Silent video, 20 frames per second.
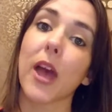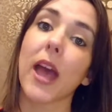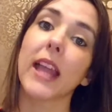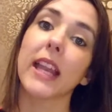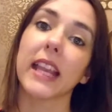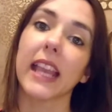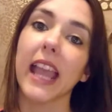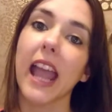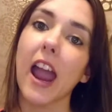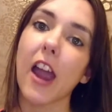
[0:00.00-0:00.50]
I put
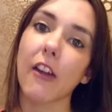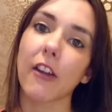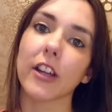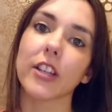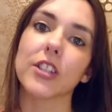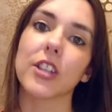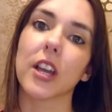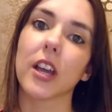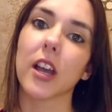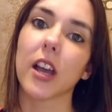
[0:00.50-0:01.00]
any
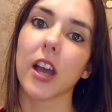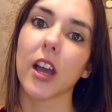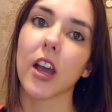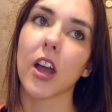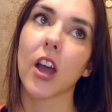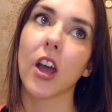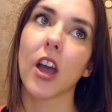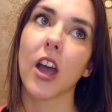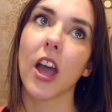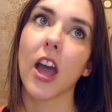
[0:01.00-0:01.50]
character
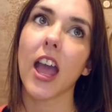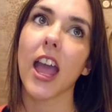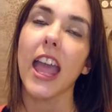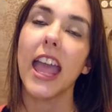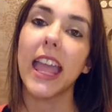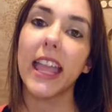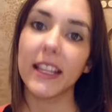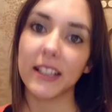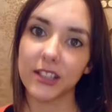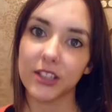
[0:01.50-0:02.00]

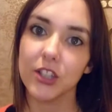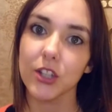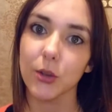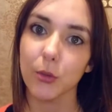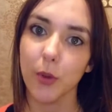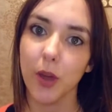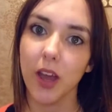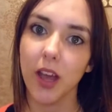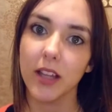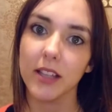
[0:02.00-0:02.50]
into
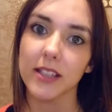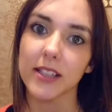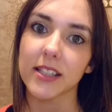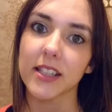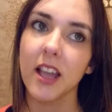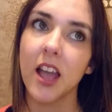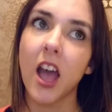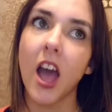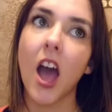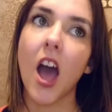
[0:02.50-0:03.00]
the
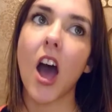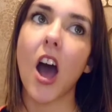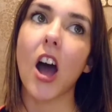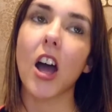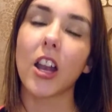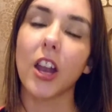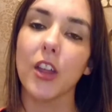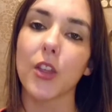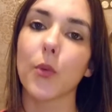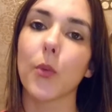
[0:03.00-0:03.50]
words,
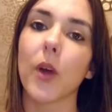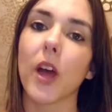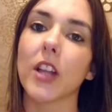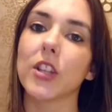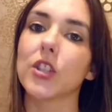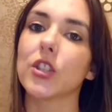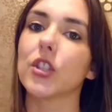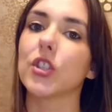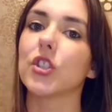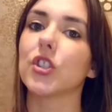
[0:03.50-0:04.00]
I like the
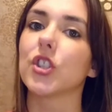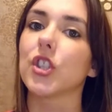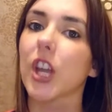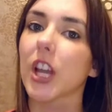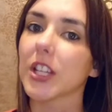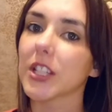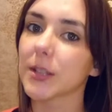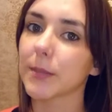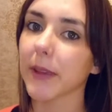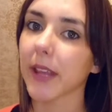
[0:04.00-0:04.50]
words to
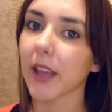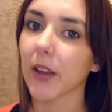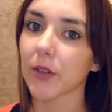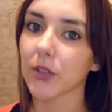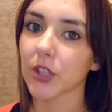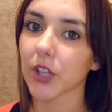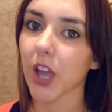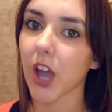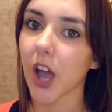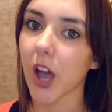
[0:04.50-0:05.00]
just be
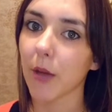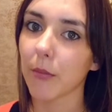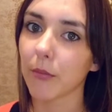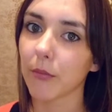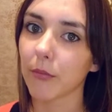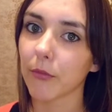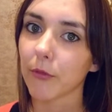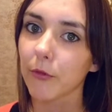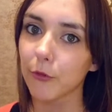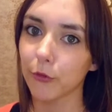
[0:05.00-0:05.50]
able to
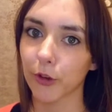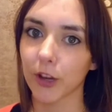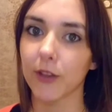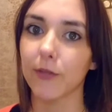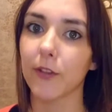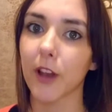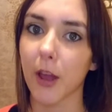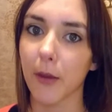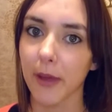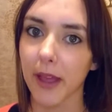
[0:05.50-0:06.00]
come
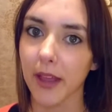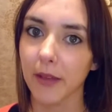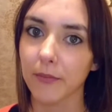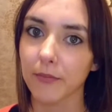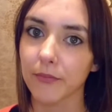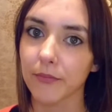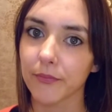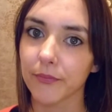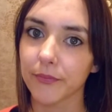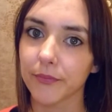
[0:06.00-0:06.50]
free flowing.
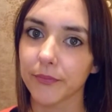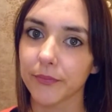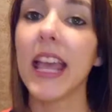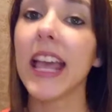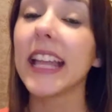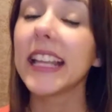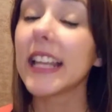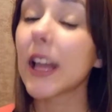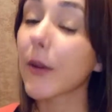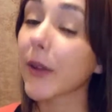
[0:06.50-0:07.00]

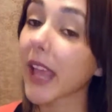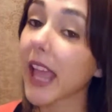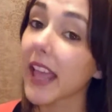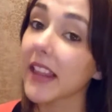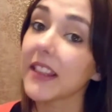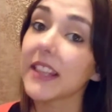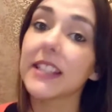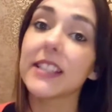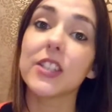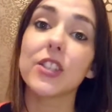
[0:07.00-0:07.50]
Now
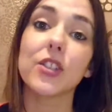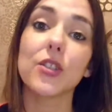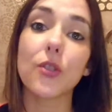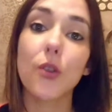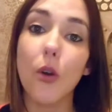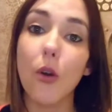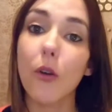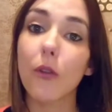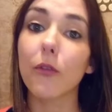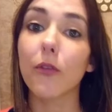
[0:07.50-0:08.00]
again, this is
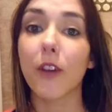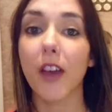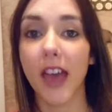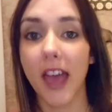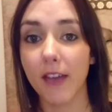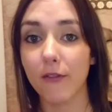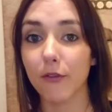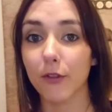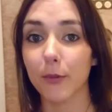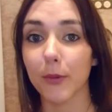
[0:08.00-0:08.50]
not for
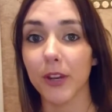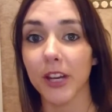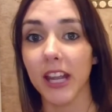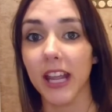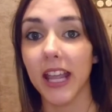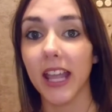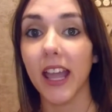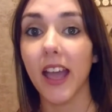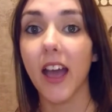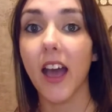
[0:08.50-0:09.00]

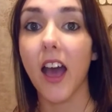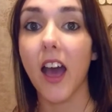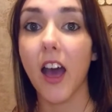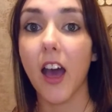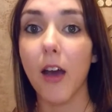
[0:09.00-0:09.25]
everybody.